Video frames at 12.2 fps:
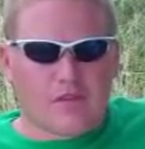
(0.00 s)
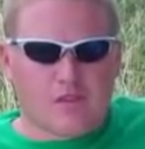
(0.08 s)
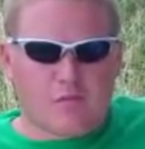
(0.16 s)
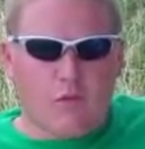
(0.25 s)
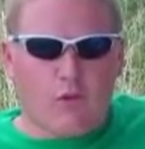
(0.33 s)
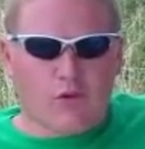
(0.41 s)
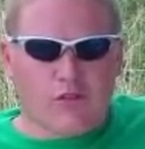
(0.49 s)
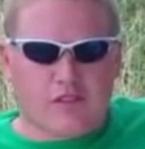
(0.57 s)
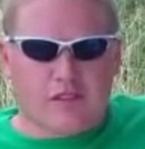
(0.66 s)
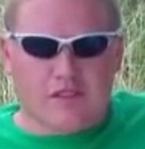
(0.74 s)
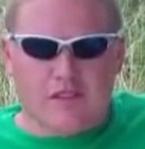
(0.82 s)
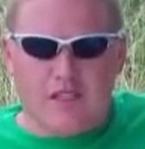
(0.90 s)
sports,
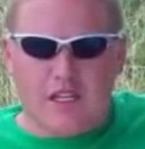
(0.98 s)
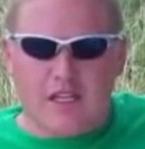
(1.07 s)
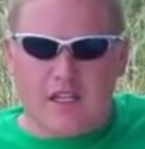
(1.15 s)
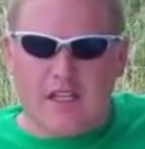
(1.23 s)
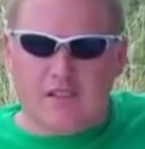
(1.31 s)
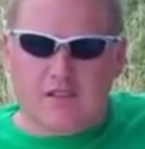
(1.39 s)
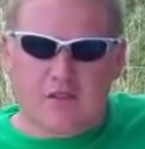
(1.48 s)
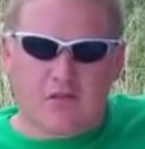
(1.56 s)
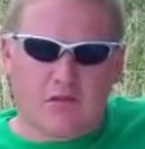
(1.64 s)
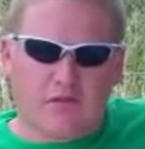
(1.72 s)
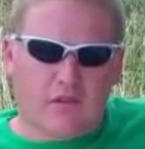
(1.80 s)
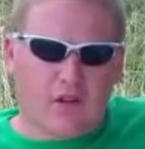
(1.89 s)
getting kids to
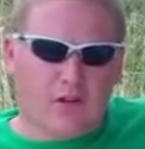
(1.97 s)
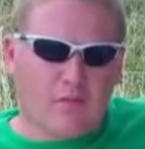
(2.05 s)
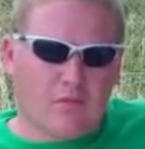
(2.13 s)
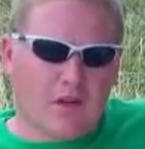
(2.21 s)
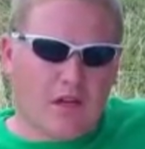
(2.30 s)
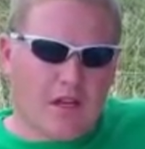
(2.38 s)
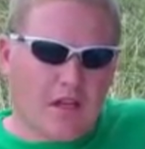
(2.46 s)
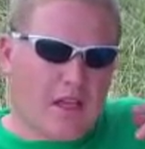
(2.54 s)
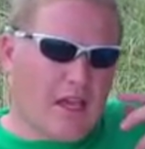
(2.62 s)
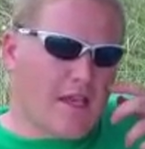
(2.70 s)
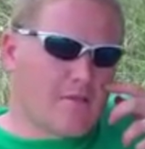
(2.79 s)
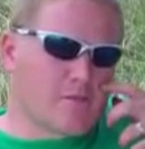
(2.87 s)
and from
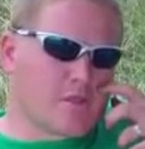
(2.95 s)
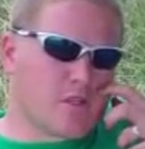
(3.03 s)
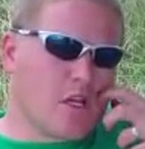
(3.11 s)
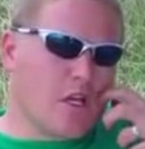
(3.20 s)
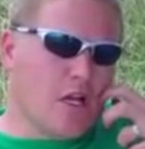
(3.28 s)
games.